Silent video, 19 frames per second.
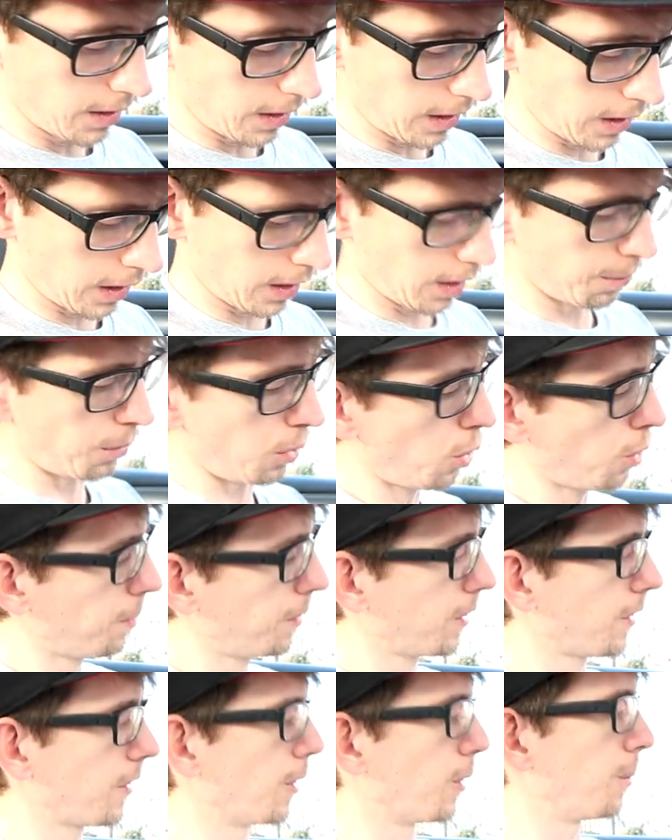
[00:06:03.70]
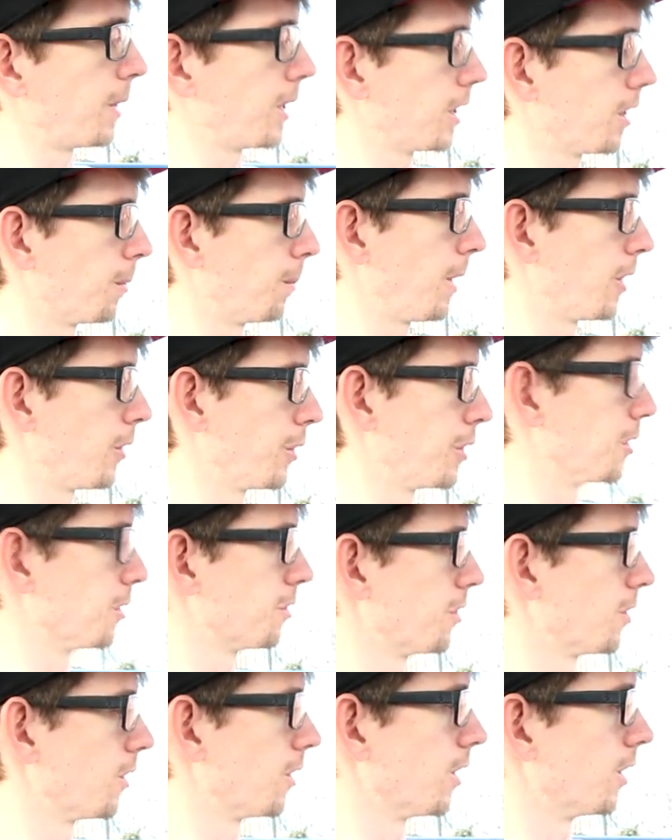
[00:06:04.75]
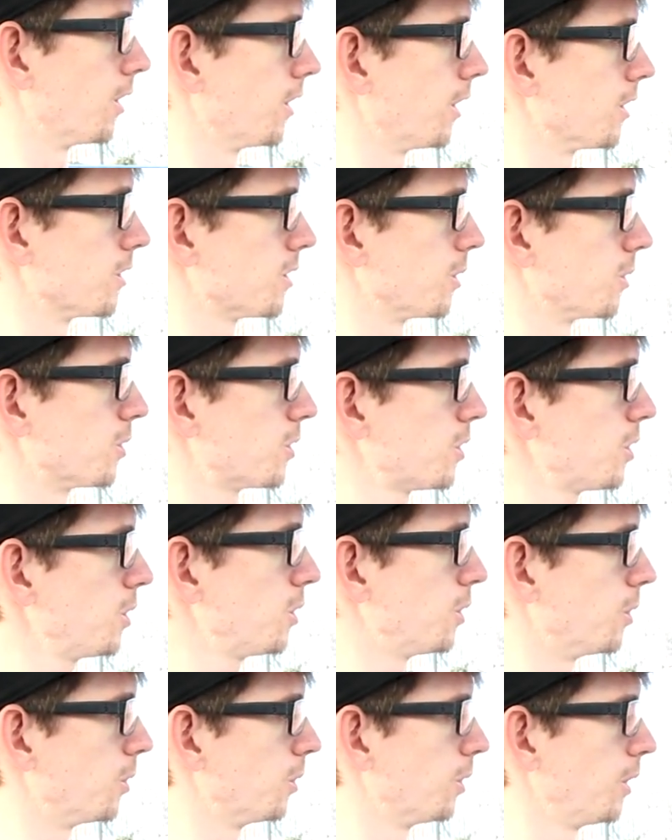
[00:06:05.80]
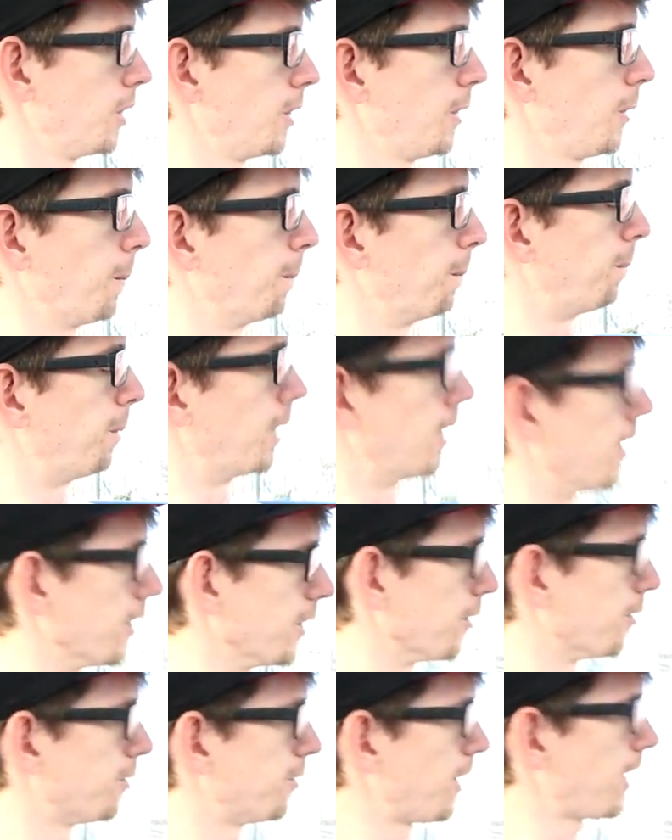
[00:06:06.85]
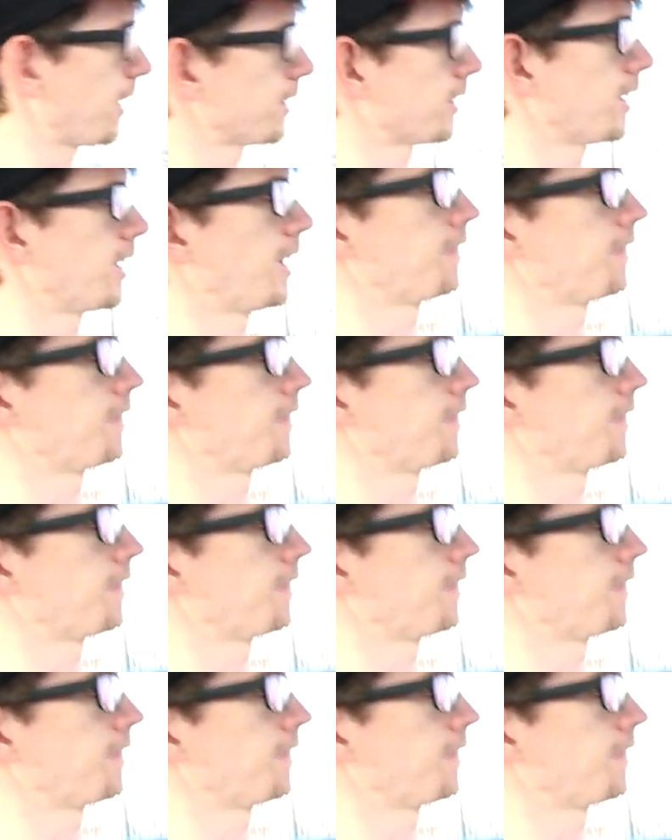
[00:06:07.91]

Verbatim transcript: and I'm hoping that they'll make a battery grip for the SL2. But the fact that